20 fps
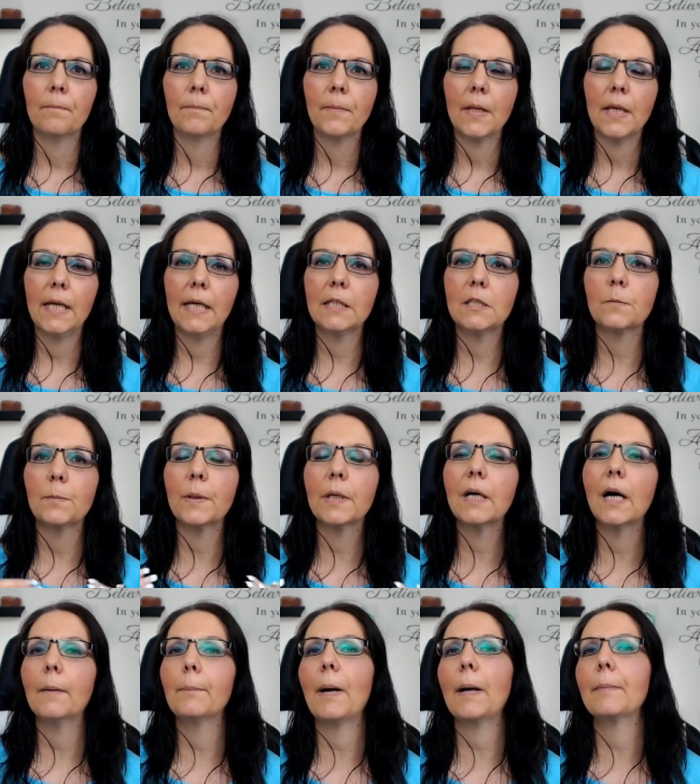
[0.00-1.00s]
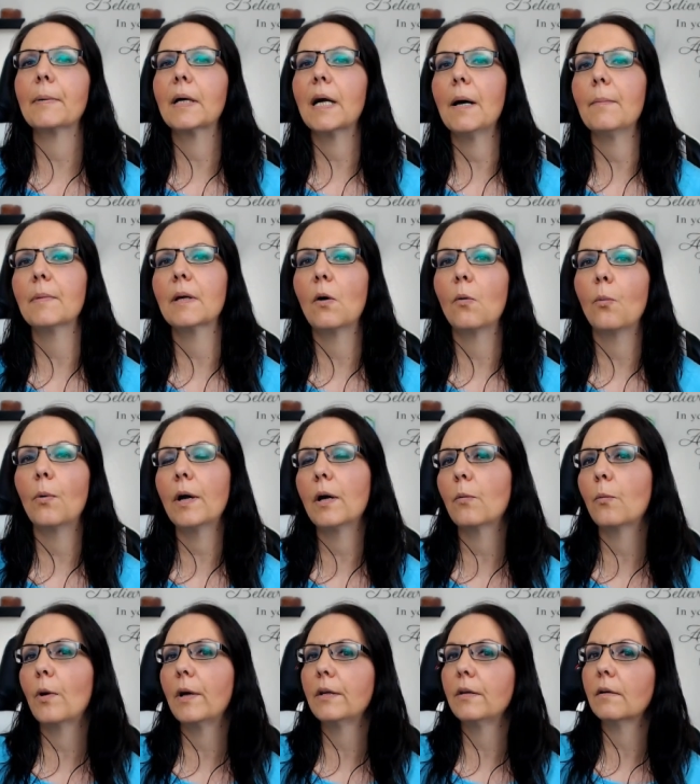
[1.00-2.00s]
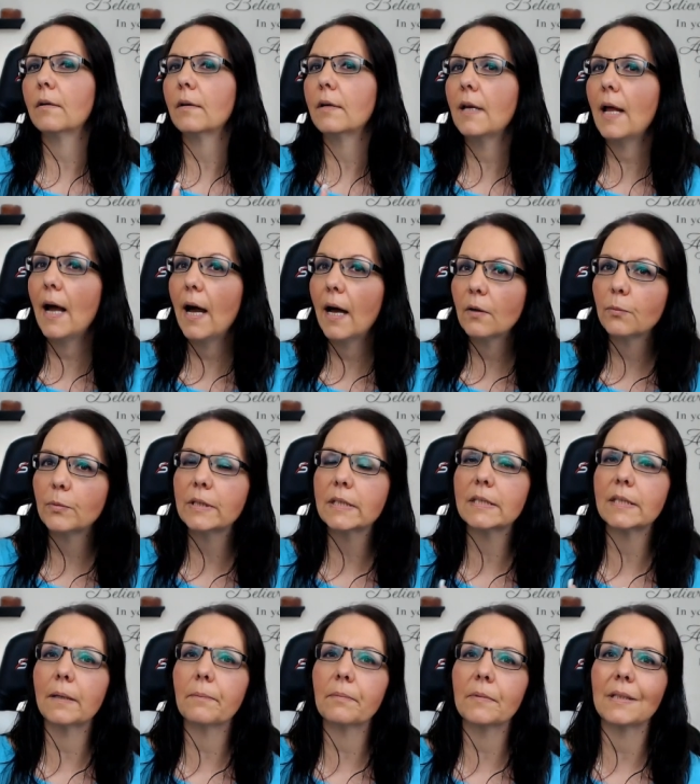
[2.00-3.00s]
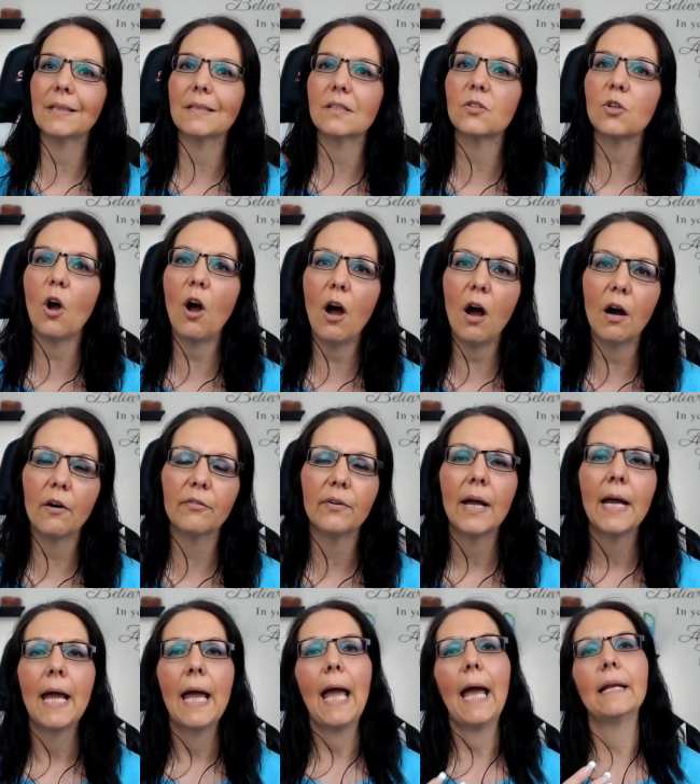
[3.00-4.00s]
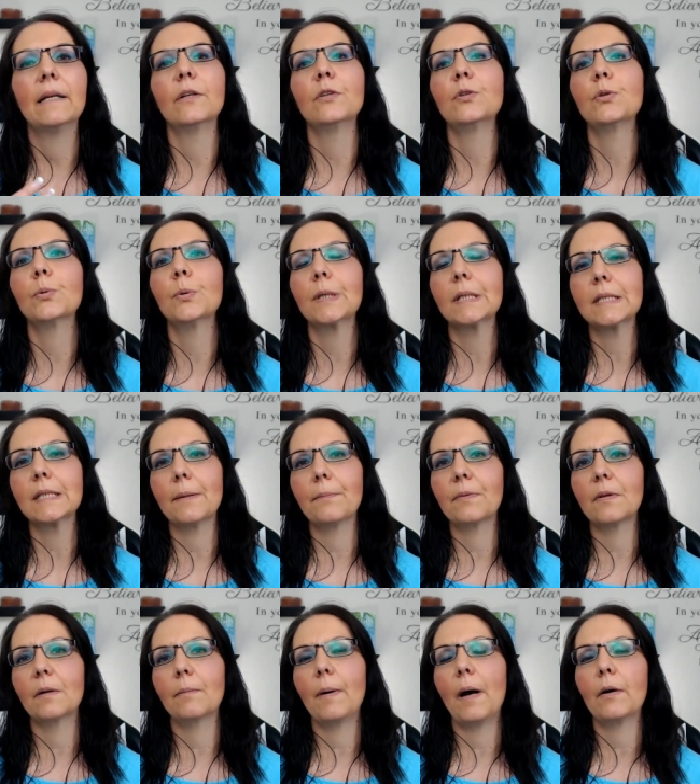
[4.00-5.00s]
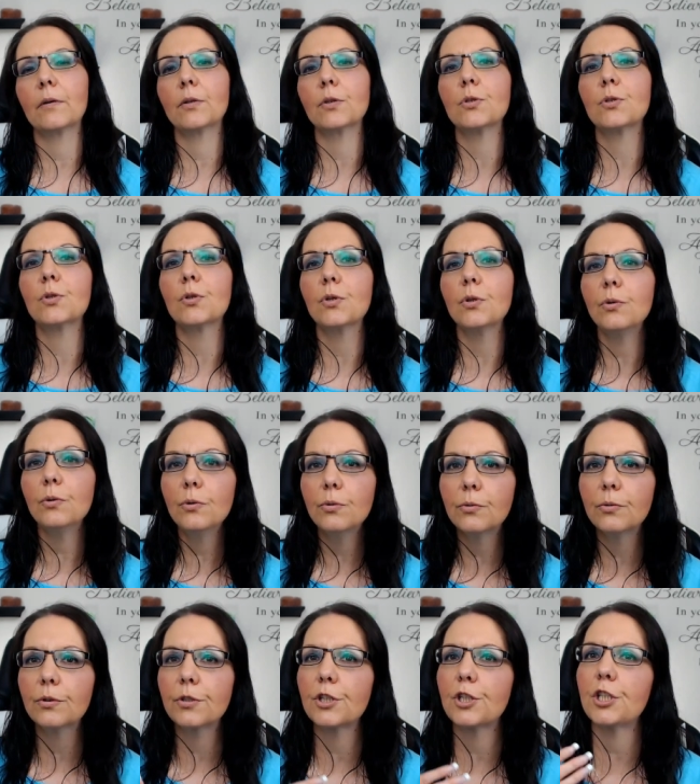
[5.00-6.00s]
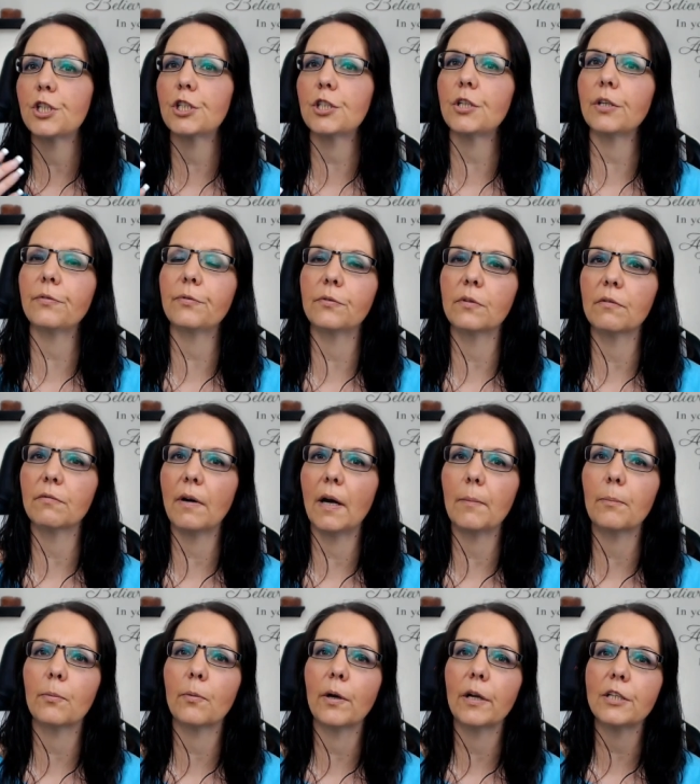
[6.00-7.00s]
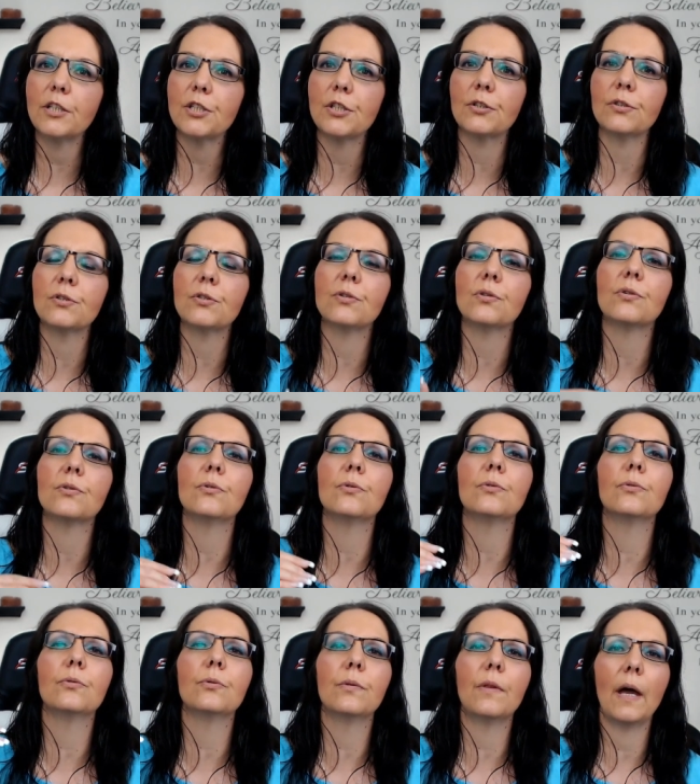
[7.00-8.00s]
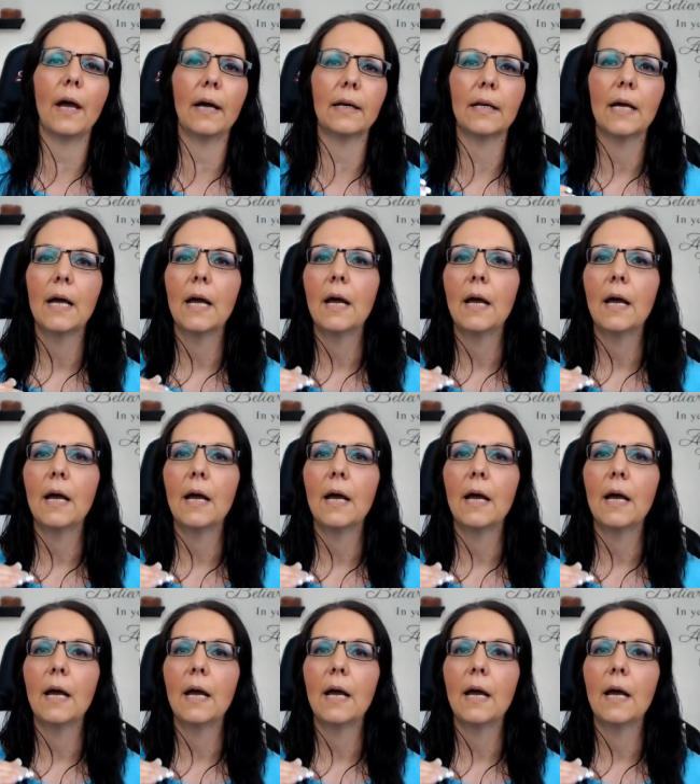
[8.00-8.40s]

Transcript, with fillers: it's beca- by becoming aware when you're not when something is off and then doing something about it to shift your vibration to that